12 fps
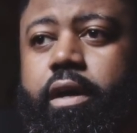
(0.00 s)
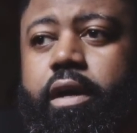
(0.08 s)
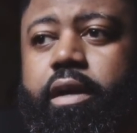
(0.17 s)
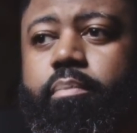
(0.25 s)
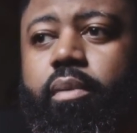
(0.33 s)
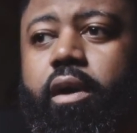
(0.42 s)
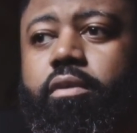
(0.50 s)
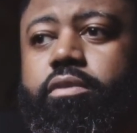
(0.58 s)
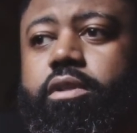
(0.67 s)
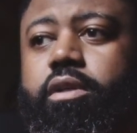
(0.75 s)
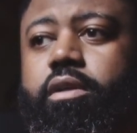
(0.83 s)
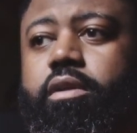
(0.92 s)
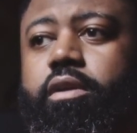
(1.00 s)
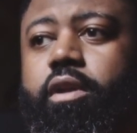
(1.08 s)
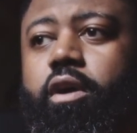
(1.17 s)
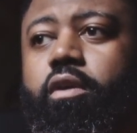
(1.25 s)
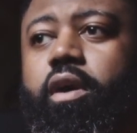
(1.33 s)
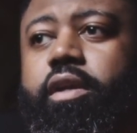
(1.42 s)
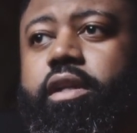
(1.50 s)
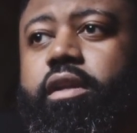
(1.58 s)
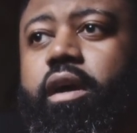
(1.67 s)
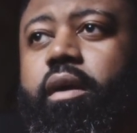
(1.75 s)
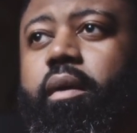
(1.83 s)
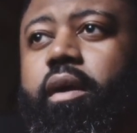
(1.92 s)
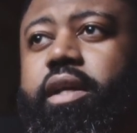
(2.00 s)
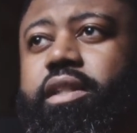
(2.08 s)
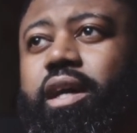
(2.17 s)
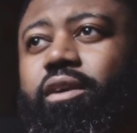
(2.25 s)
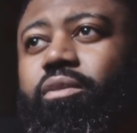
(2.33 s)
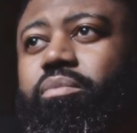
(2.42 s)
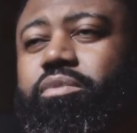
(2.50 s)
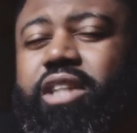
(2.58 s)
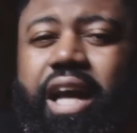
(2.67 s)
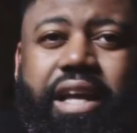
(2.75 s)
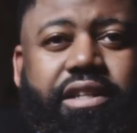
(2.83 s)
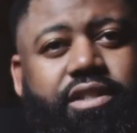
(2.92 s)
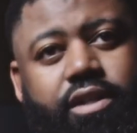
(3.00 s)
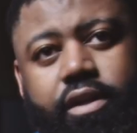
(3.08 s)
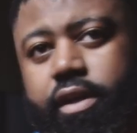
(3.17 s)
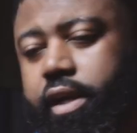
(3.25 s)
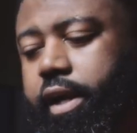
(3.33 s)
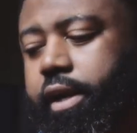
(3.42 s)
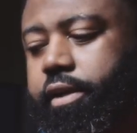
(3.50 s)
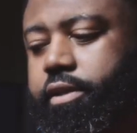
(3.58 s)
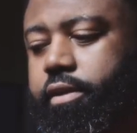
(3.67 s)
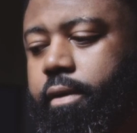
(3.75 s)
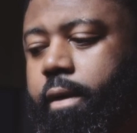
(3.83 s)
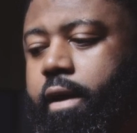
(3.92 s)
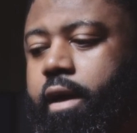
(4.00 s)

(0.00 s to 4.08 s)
He brought his own taste to the character,